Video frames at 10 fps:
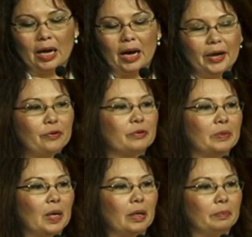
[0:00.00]
I
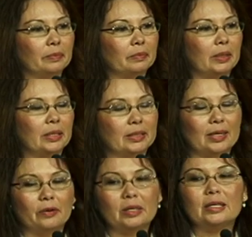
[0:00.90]
grew up in
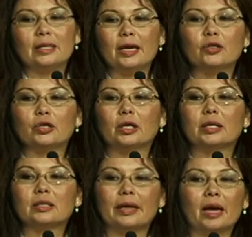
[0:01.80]
Southeast Asia
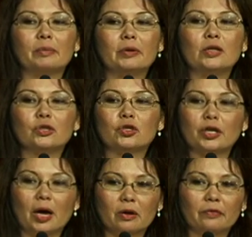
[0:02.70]
as an Amerasian
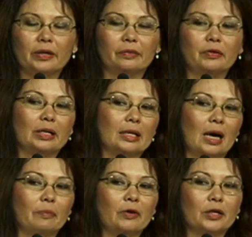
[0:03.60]
child of a
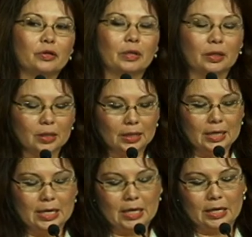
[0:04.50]
Vietnam veteran.
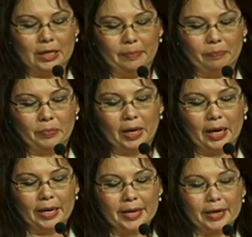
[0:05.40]

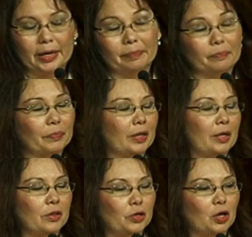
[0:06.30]
I am
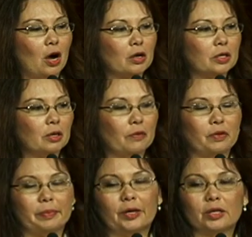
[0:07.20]
the daughter of
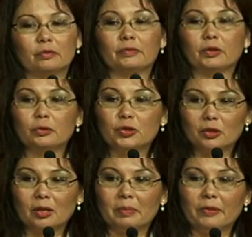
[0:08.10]
the American
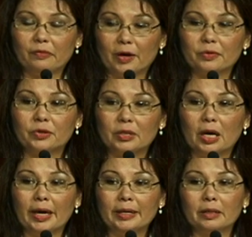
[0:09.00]
Revolution on my father's
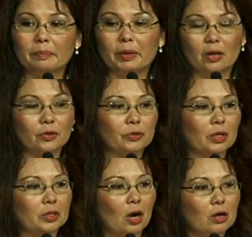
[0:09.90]
side, but also
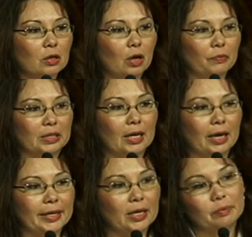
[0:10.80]
the daughter of a
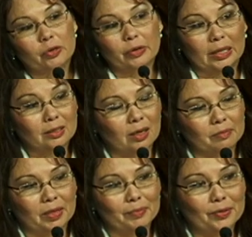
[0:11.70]
Thai immigrant
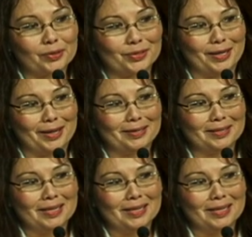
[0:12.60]
on my mother's side.